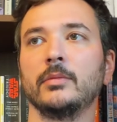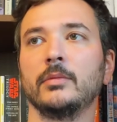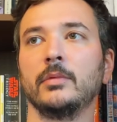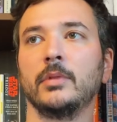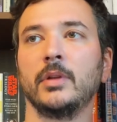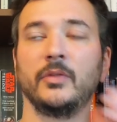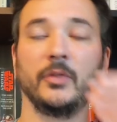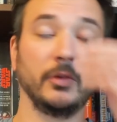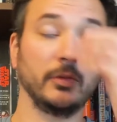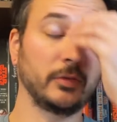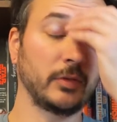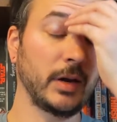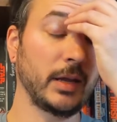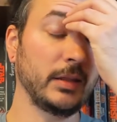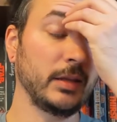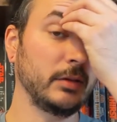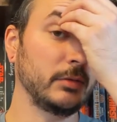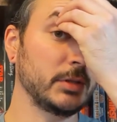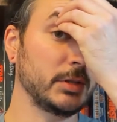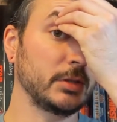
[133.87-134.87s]
if you've read
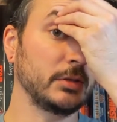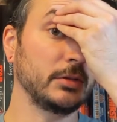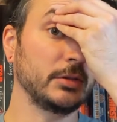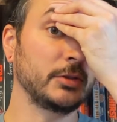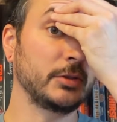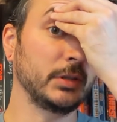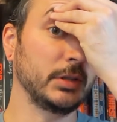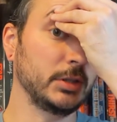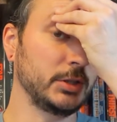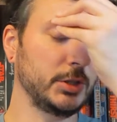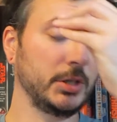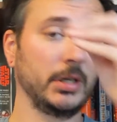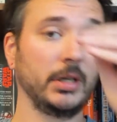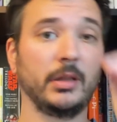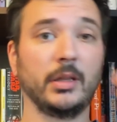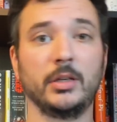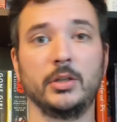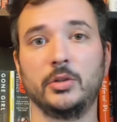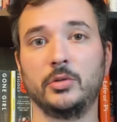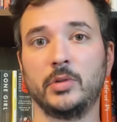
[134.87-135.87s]
the original trilogy,
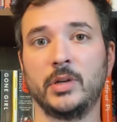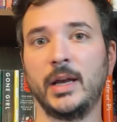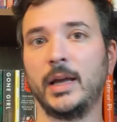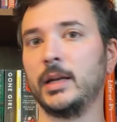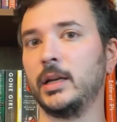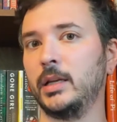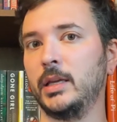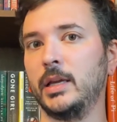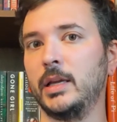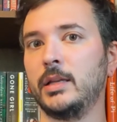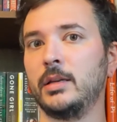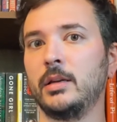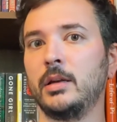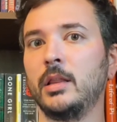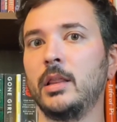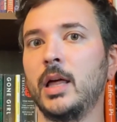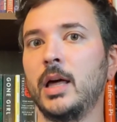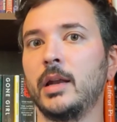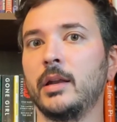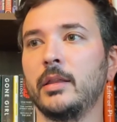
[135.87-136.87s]
then you kind of get a
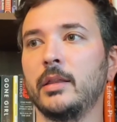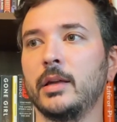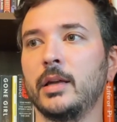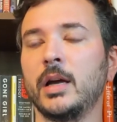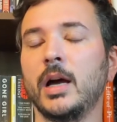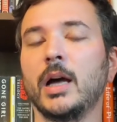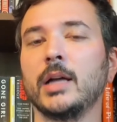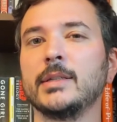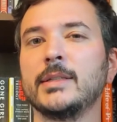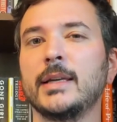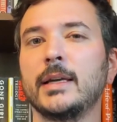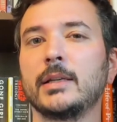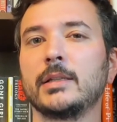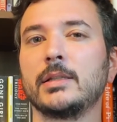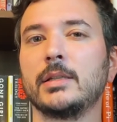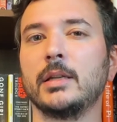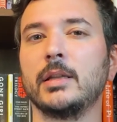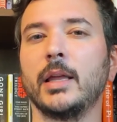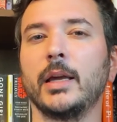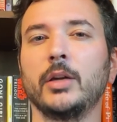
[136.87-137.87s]
lot of the context
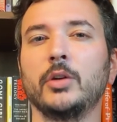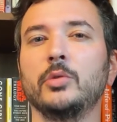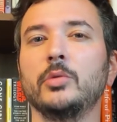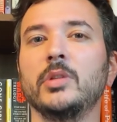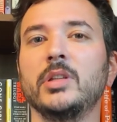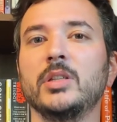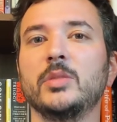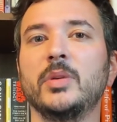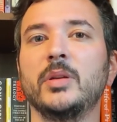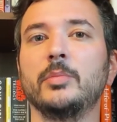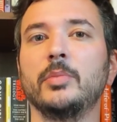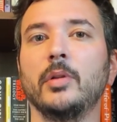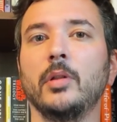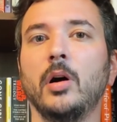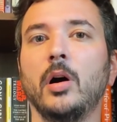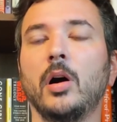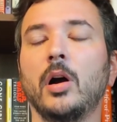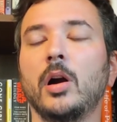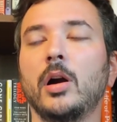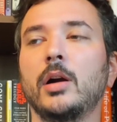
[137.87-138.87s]
and like who these people
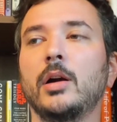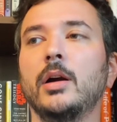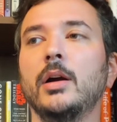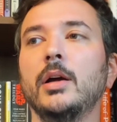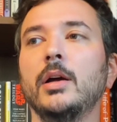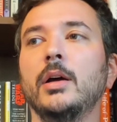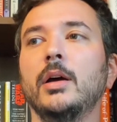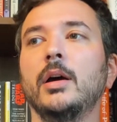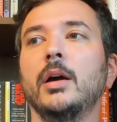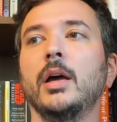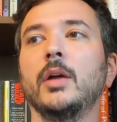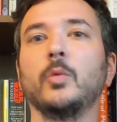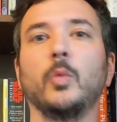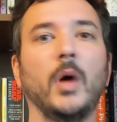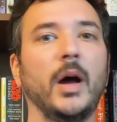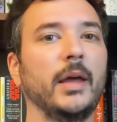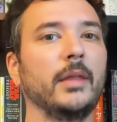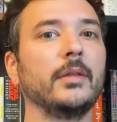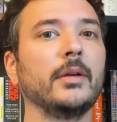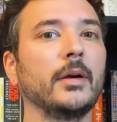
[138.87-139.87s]
are and
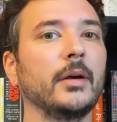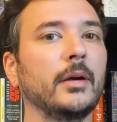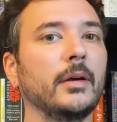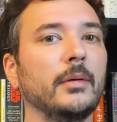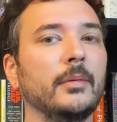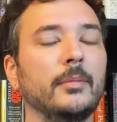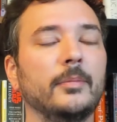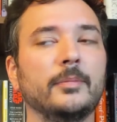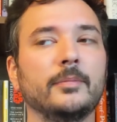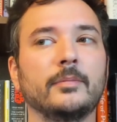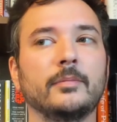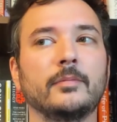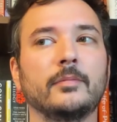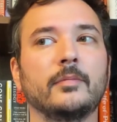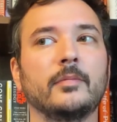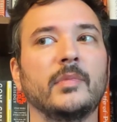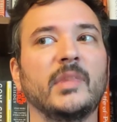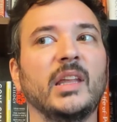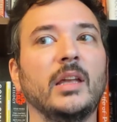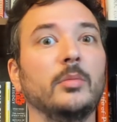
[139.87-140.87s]
why they're
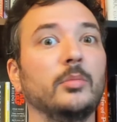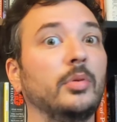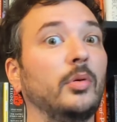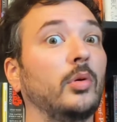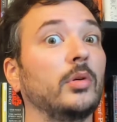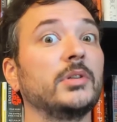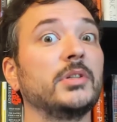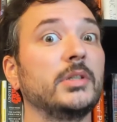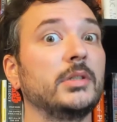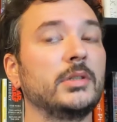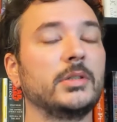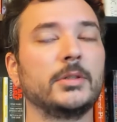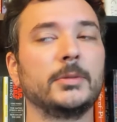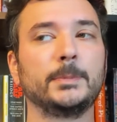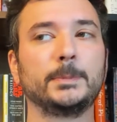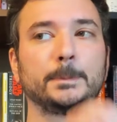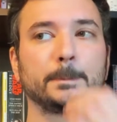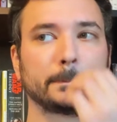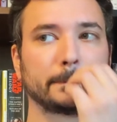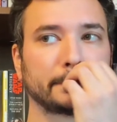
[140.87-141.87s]
important.
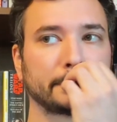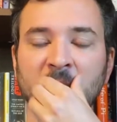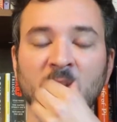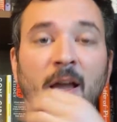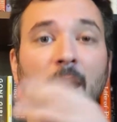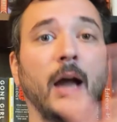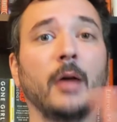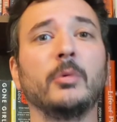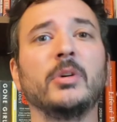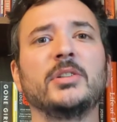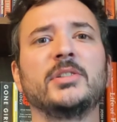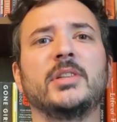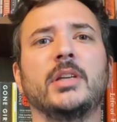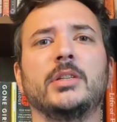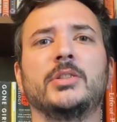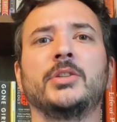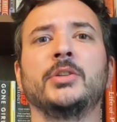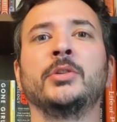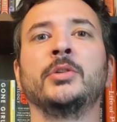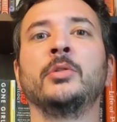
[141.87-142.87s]
I will say
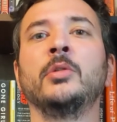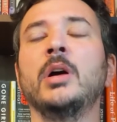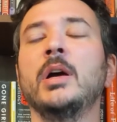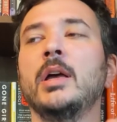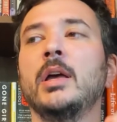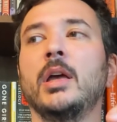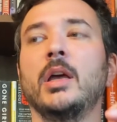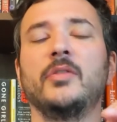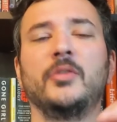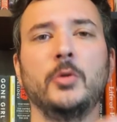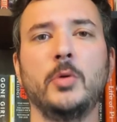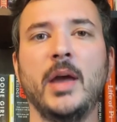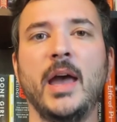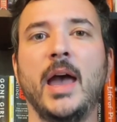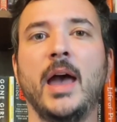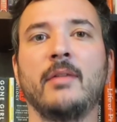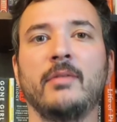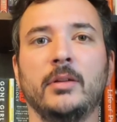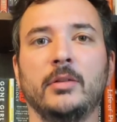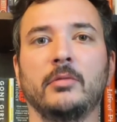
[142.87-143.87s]
too, if you
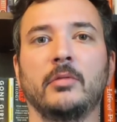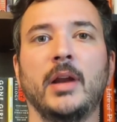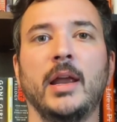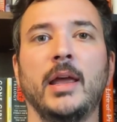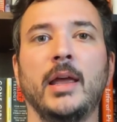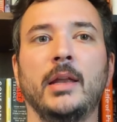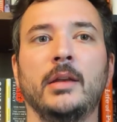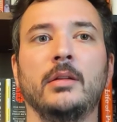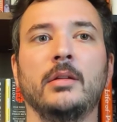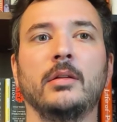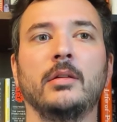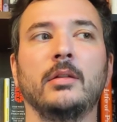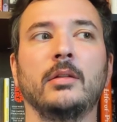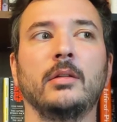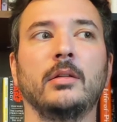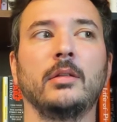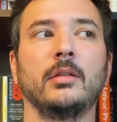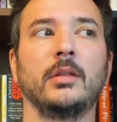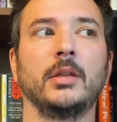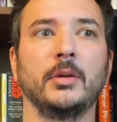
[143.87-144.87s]
haven't read
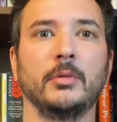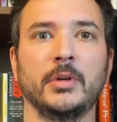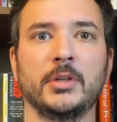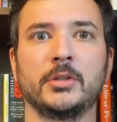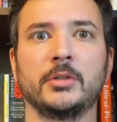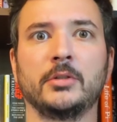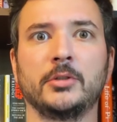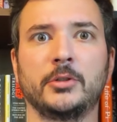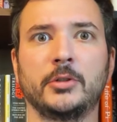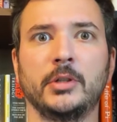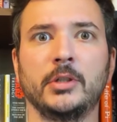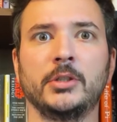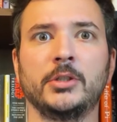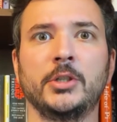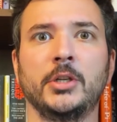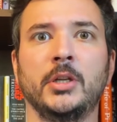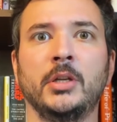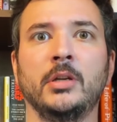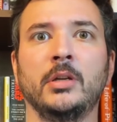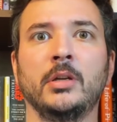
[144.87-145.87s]
the original
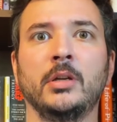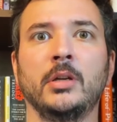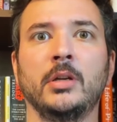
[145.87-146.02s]
trilogy,